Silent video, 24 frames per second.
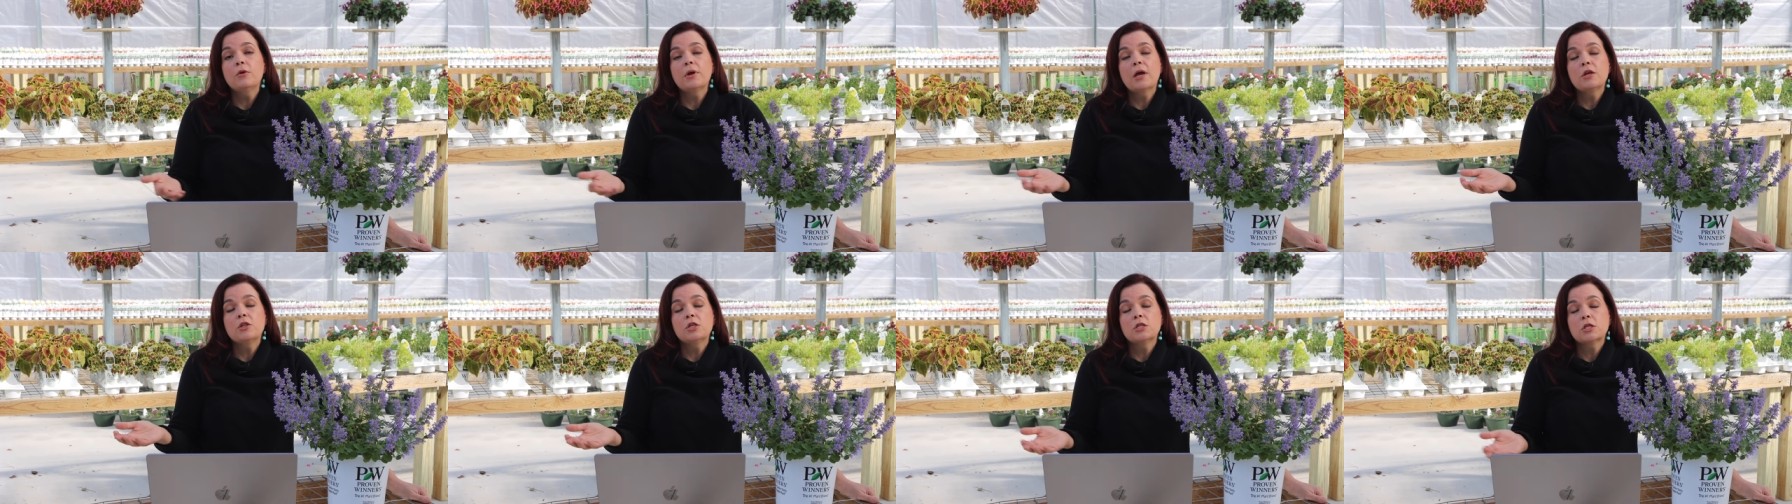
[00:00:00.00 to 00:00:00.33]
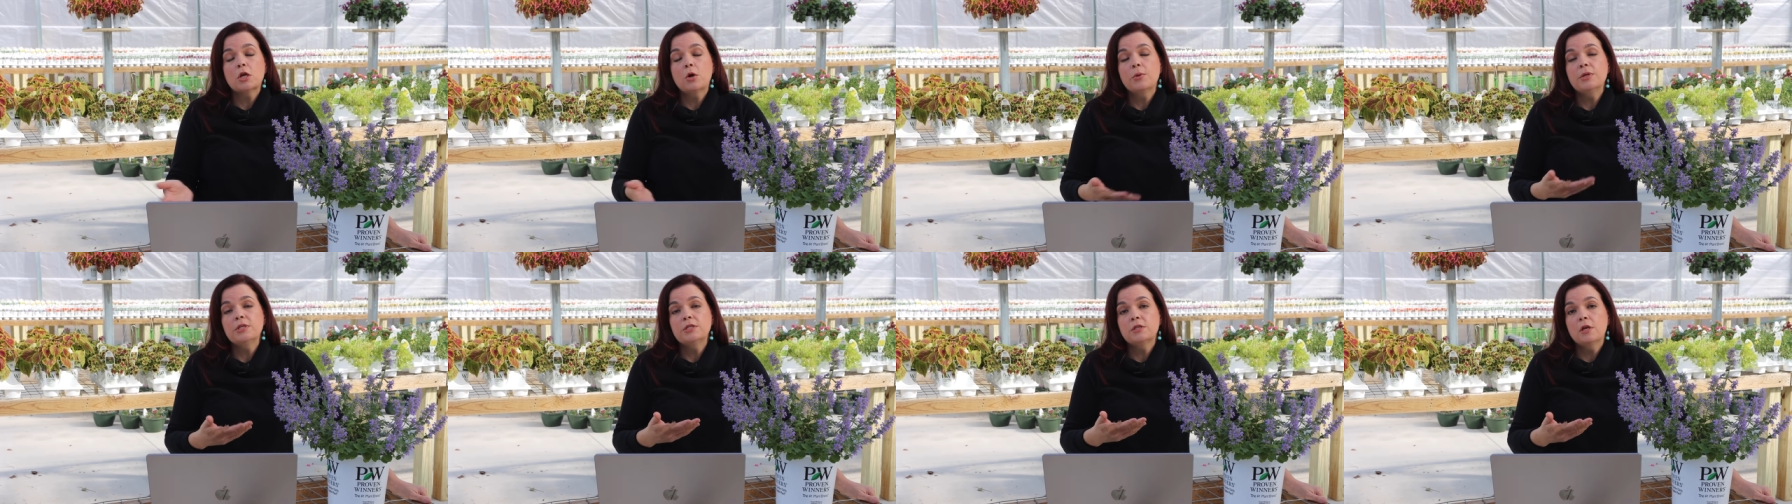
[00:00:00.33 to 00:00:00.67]
I just
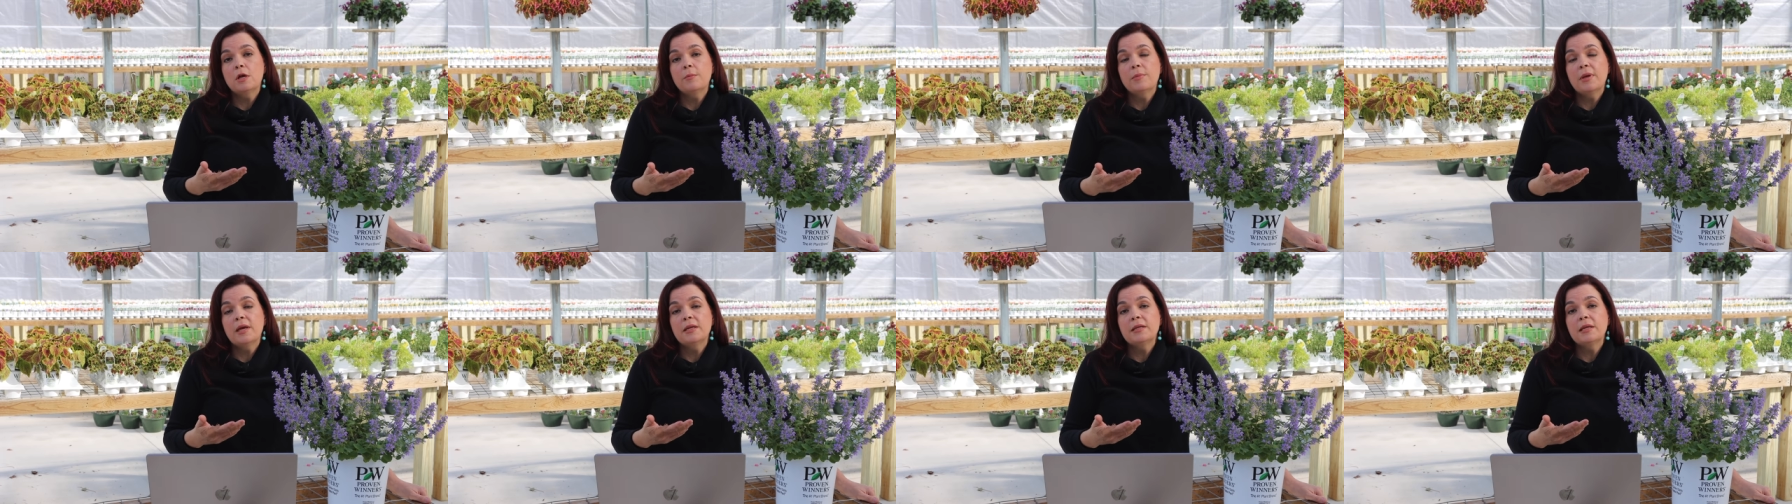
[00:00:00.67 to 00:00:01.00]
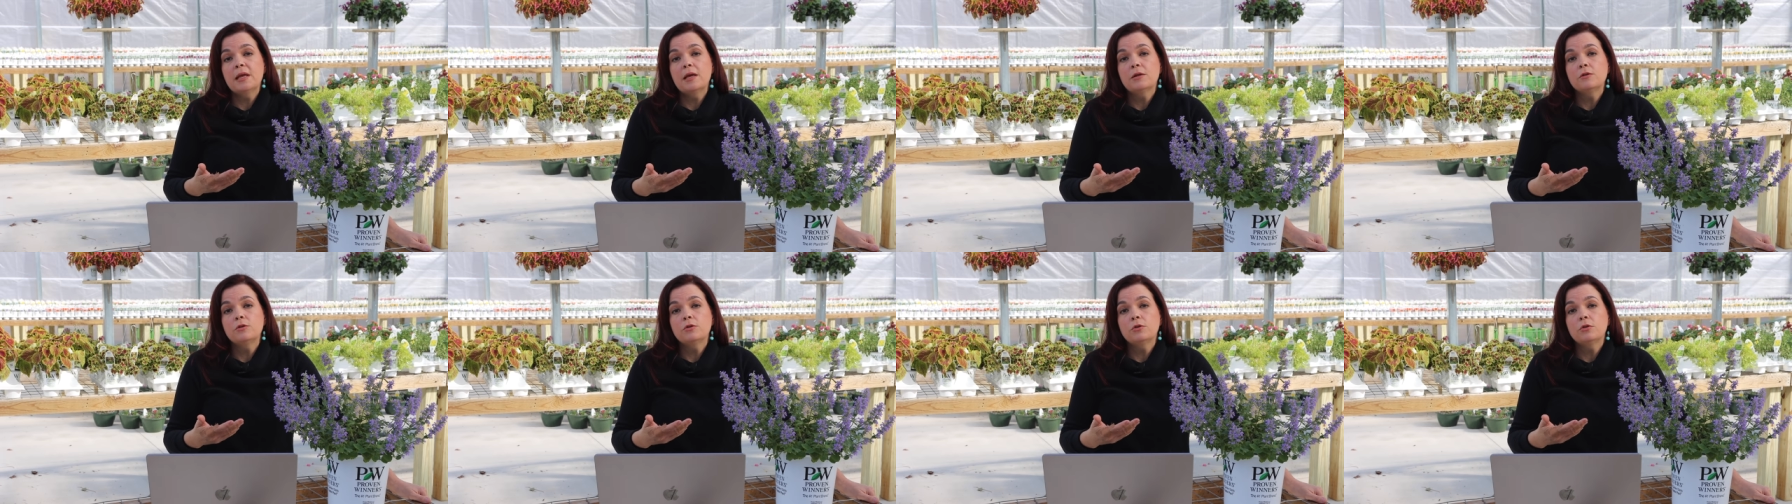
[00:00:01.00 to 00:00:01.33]
always cut mine
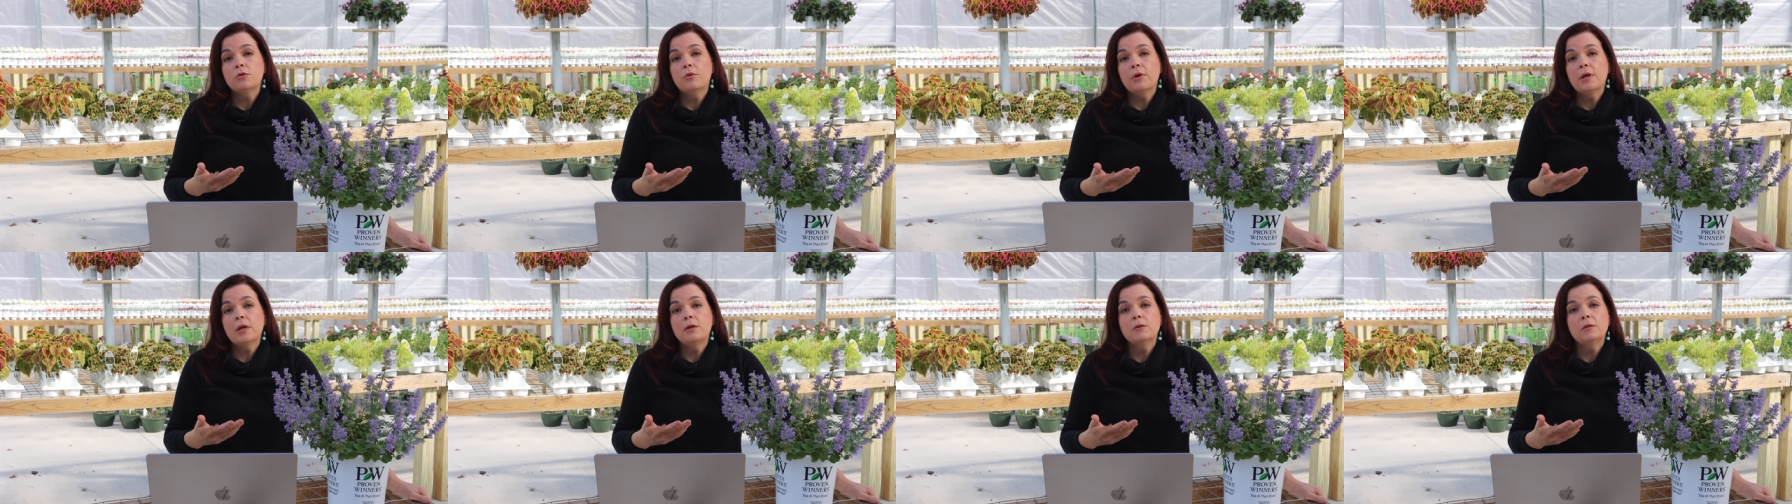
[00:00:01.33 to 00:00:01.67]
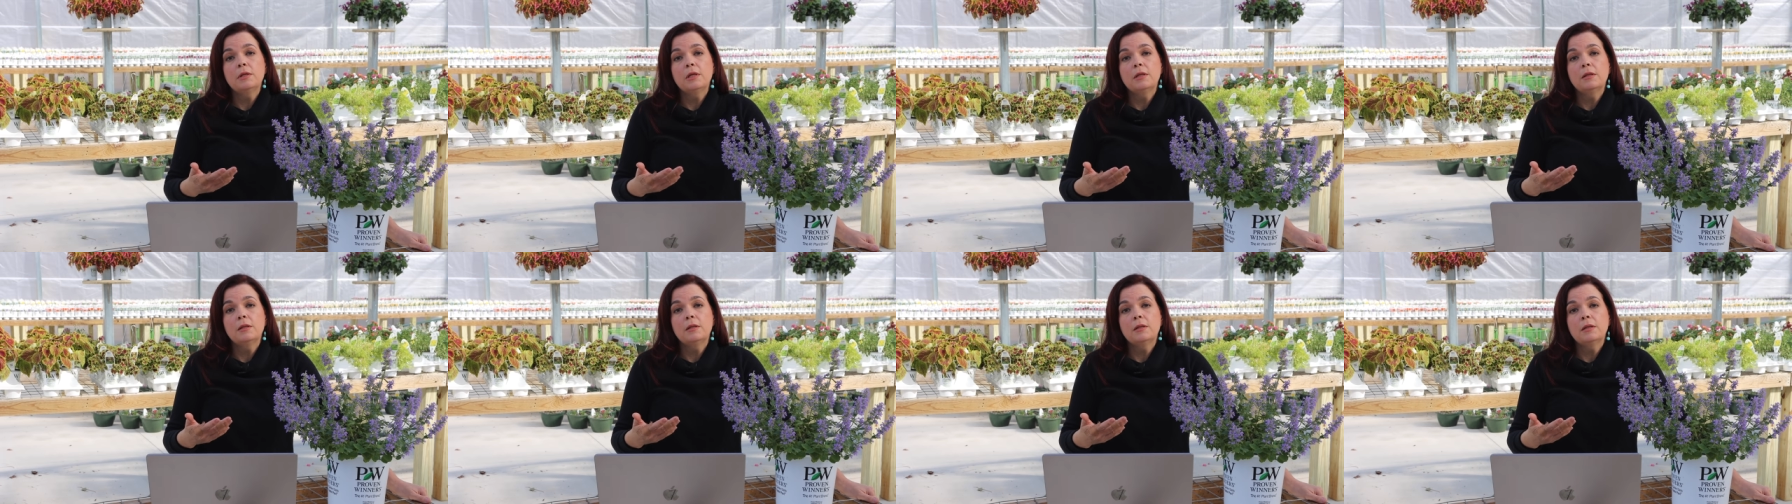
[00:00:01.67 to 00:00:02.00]
down to the ground
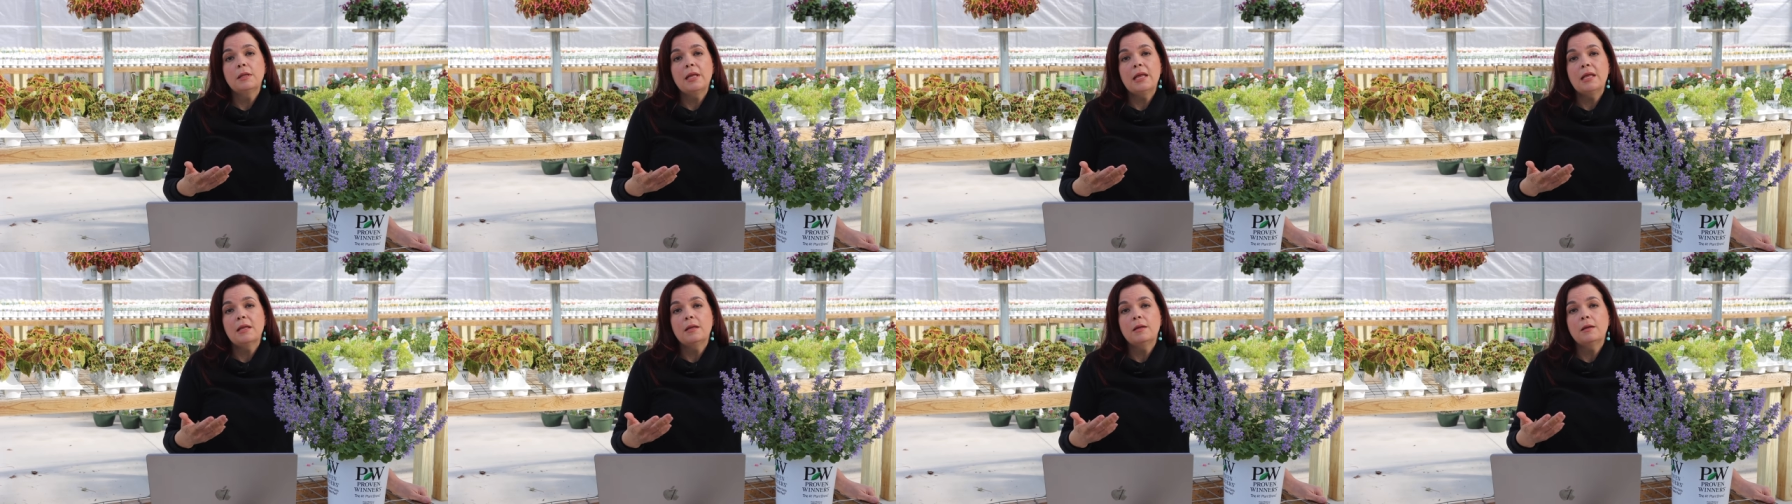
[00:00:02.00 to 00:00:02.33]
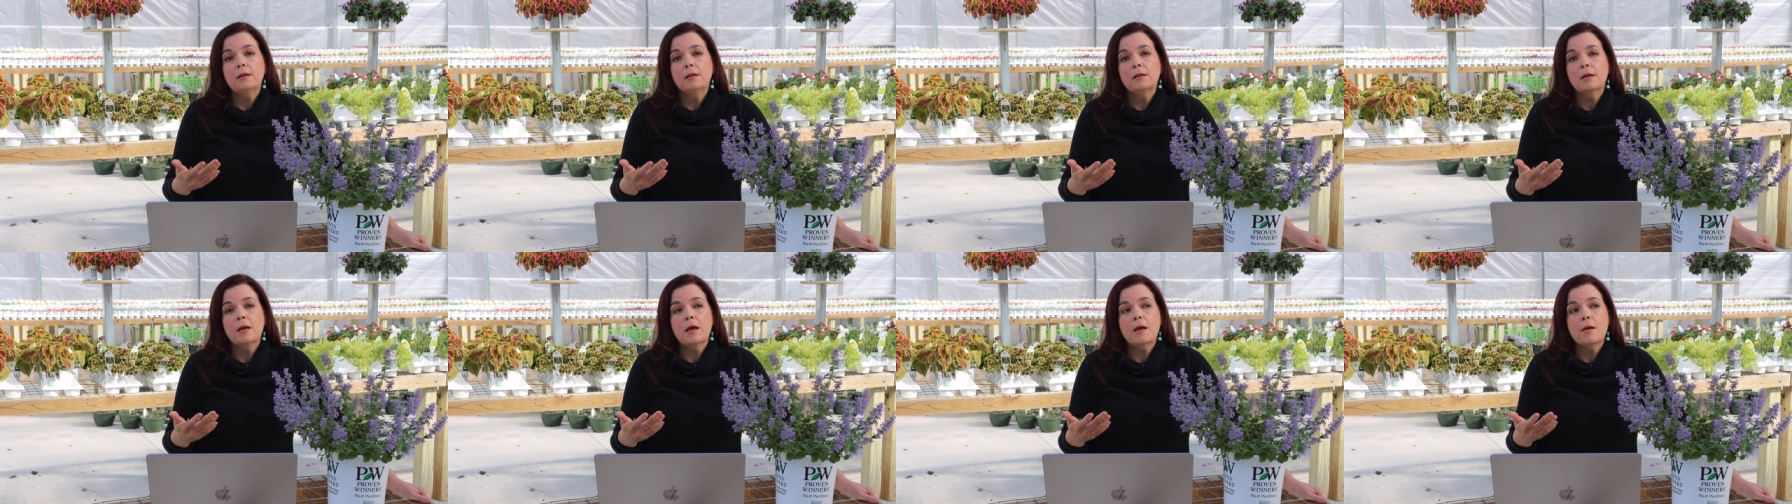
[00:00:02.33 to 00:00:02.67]
in,
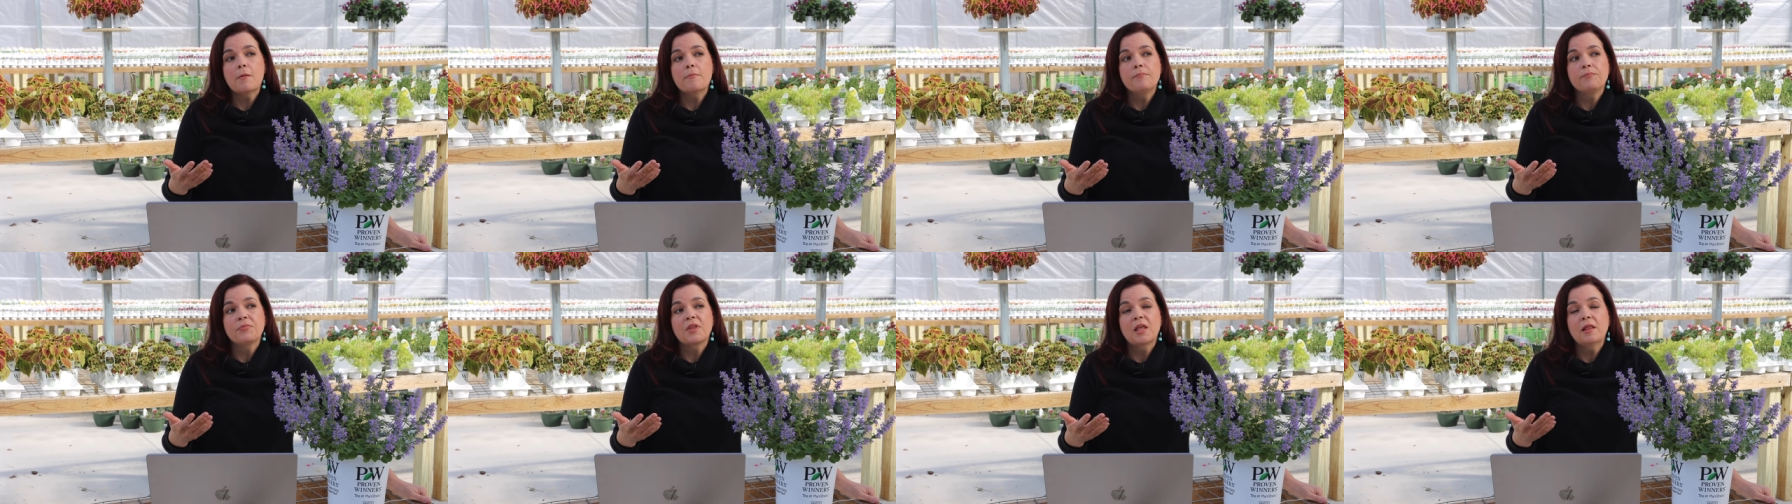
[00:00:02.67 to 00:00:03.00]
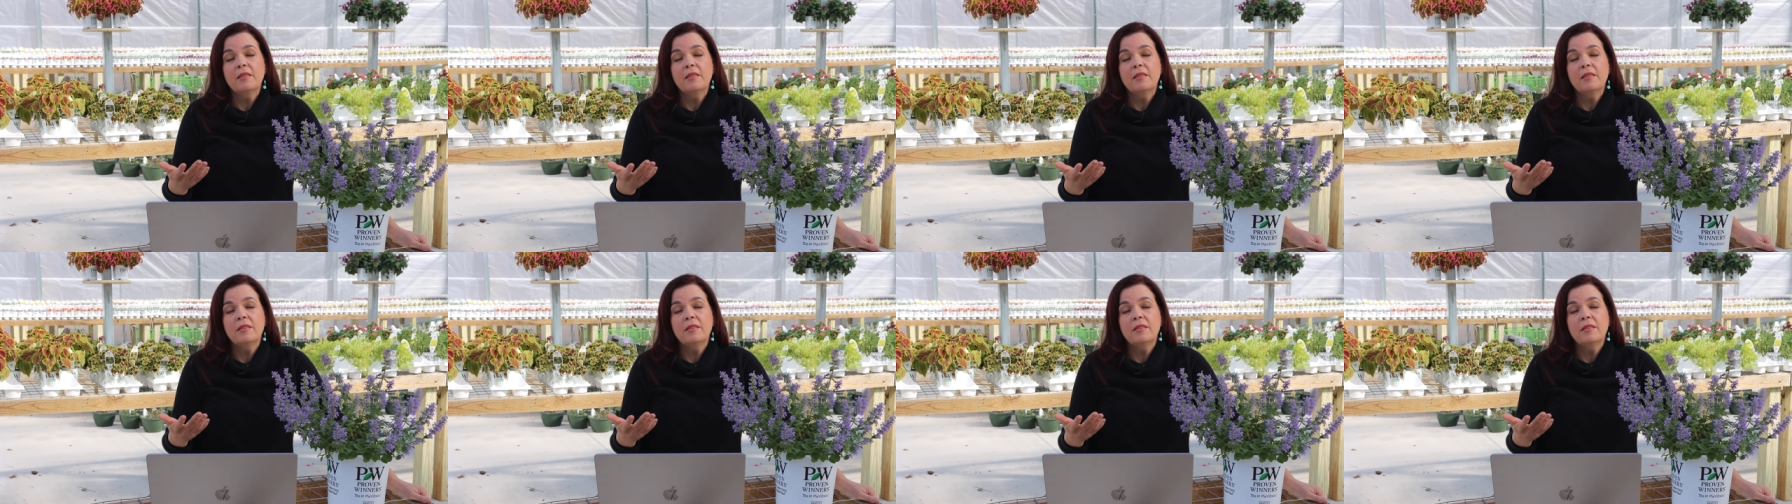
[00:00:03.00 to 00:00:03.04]
in um,